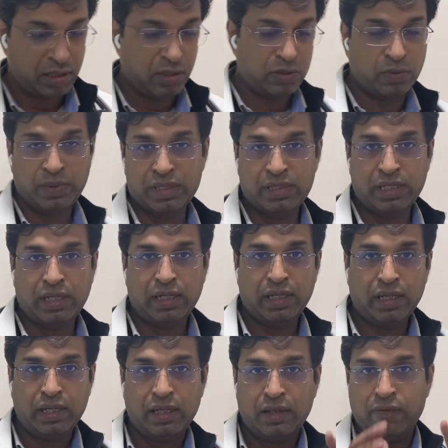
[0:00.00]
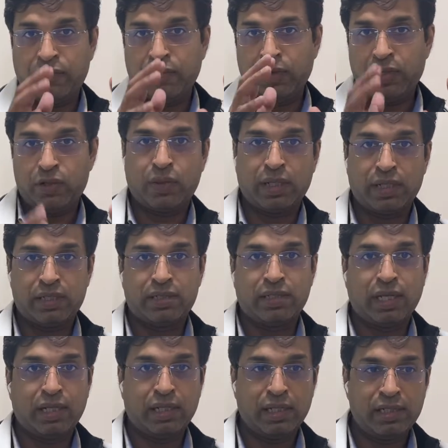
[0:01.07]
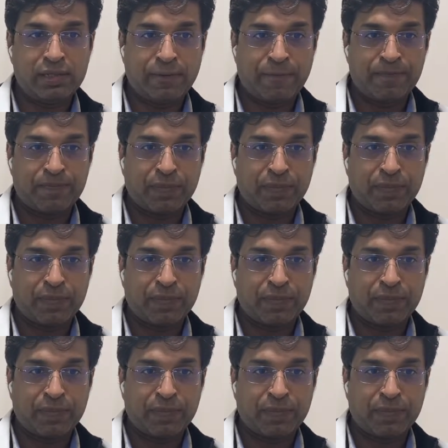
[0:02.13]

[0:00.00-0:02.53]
So basically, if you need to understand this,